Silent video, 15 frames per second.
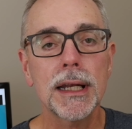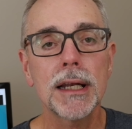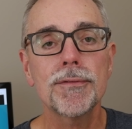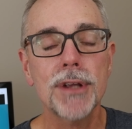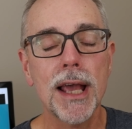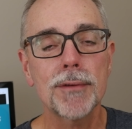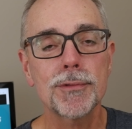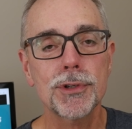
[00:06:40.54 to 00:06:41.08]
Again,
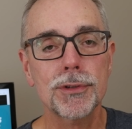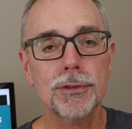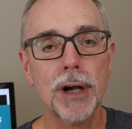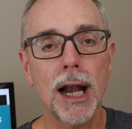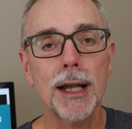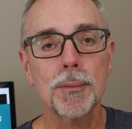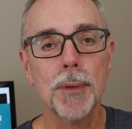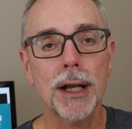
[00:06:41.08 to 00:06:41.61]
if you haven't
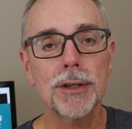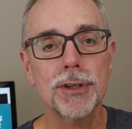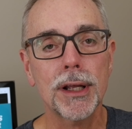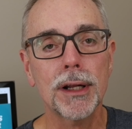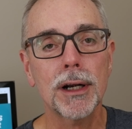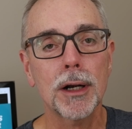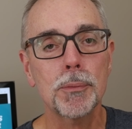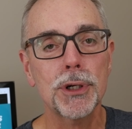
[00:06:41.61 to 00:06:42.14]
subscribed to my
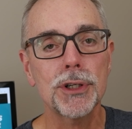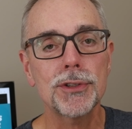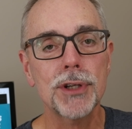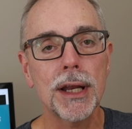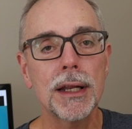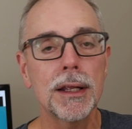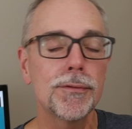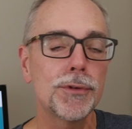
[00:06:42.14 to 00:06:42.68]
channel, I
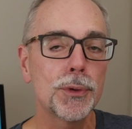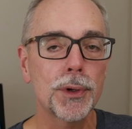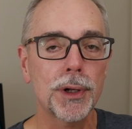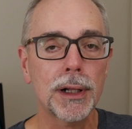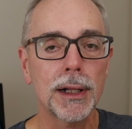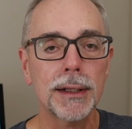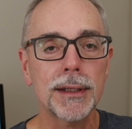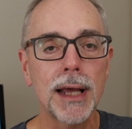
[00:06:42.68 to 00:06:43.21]
appreciate it if you
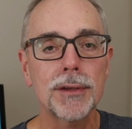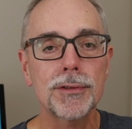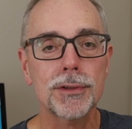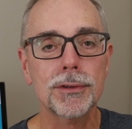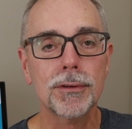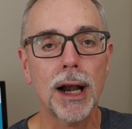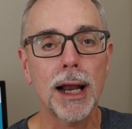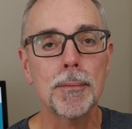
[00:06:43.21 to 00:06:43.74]
would click that
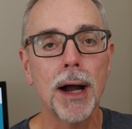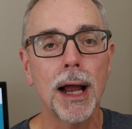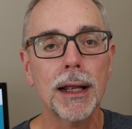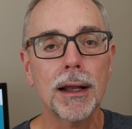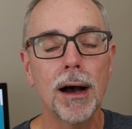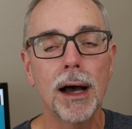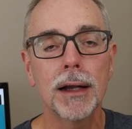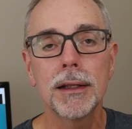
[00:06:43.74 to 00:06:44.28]
subscribe
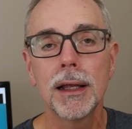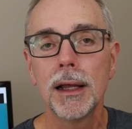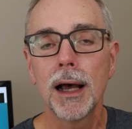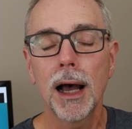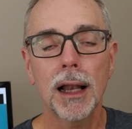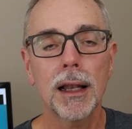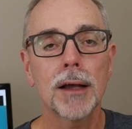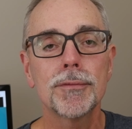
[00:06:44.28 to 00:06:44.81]
icon.
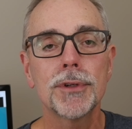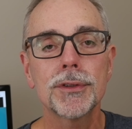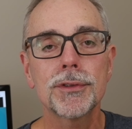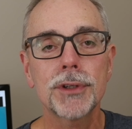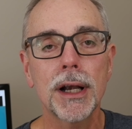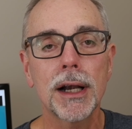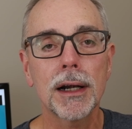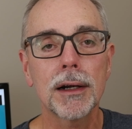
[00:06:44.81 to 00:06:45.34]
I love to
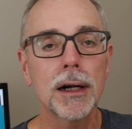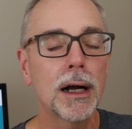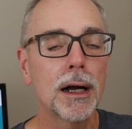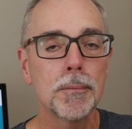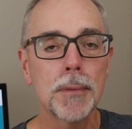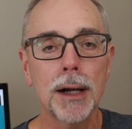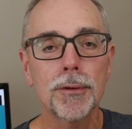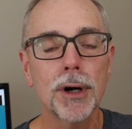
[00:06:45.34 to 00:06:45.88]
share
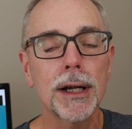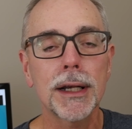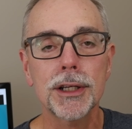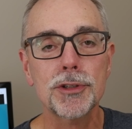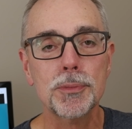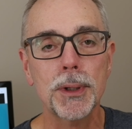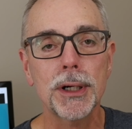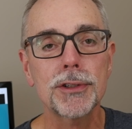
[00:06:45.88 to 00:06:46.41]
uh, my running
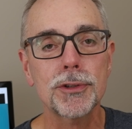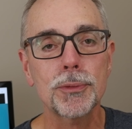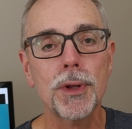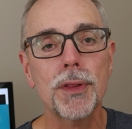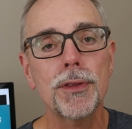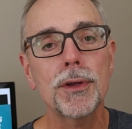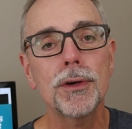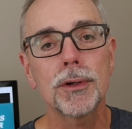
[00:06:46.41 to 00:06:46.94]
experiences
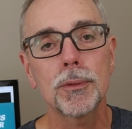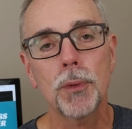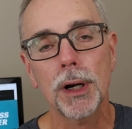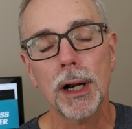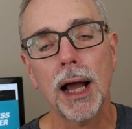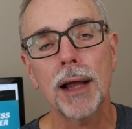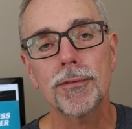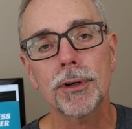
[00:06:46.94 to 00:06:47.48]
with you and
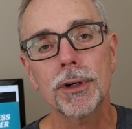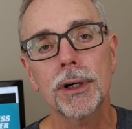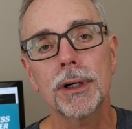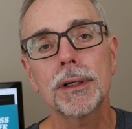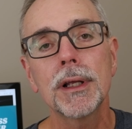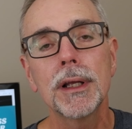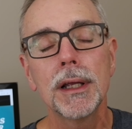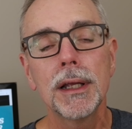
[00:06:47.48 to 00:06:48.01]
what I've
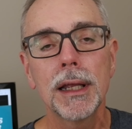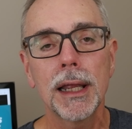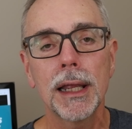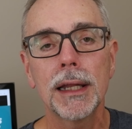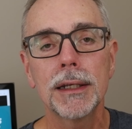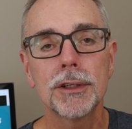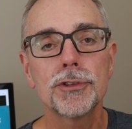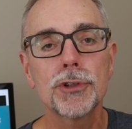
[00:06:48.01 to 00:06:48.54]
learned
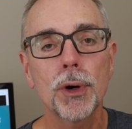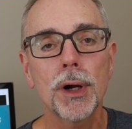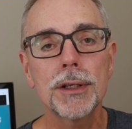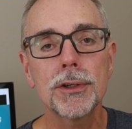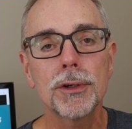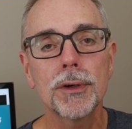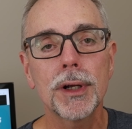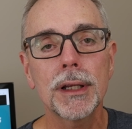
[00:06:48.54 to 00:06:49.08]
and
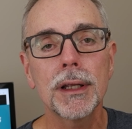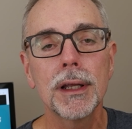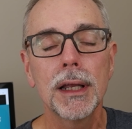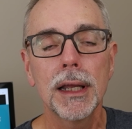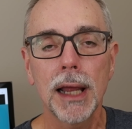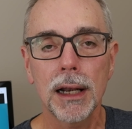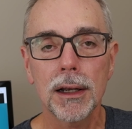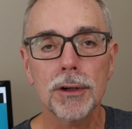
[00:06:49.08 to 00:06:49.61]
enjoyed doing,
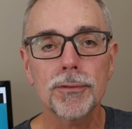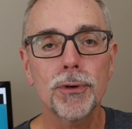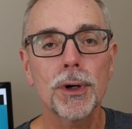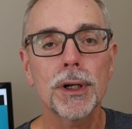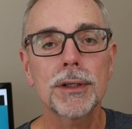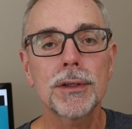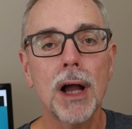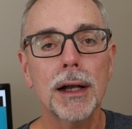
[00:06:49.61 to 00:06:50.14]
and look
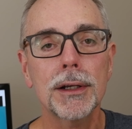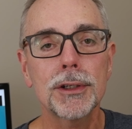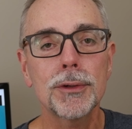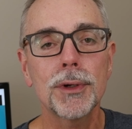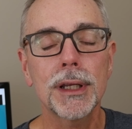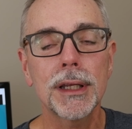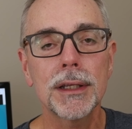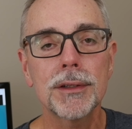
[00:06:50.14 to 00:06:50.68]
forward to talking
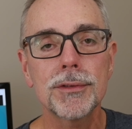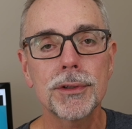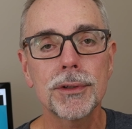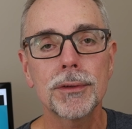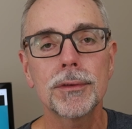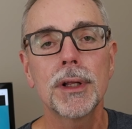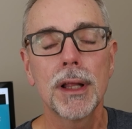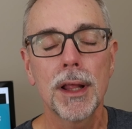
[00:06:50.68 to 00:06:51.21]
to you again
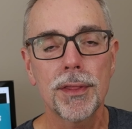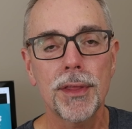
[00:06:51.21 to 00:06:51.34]
soon.